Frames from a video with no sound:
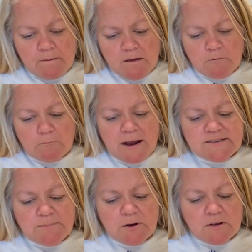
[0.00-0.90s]

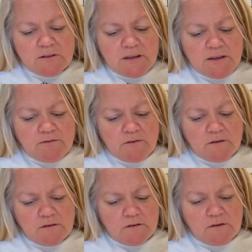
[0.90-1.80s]
raspberry leaf,
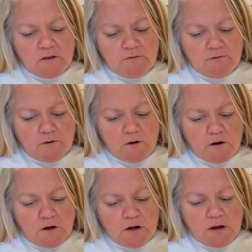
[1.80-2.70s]
good
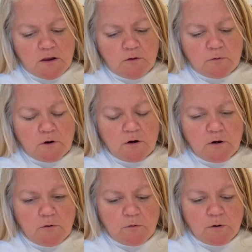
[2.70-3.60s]
for
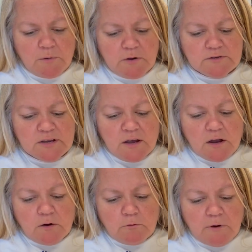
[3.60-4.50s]
your hormones.
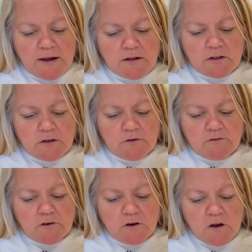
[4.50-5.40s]
Red
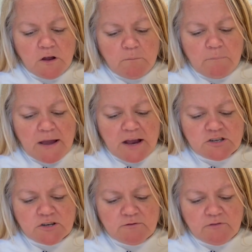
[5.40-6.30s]
clover,
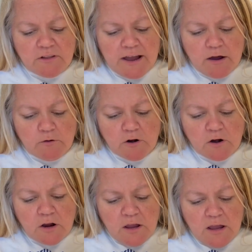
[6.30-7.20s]
passion
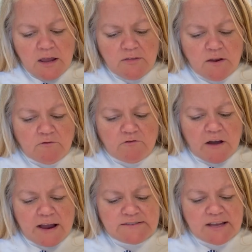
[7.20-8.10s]
flower, and then
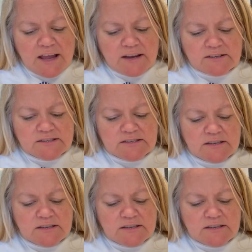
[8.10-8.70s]
Vitax,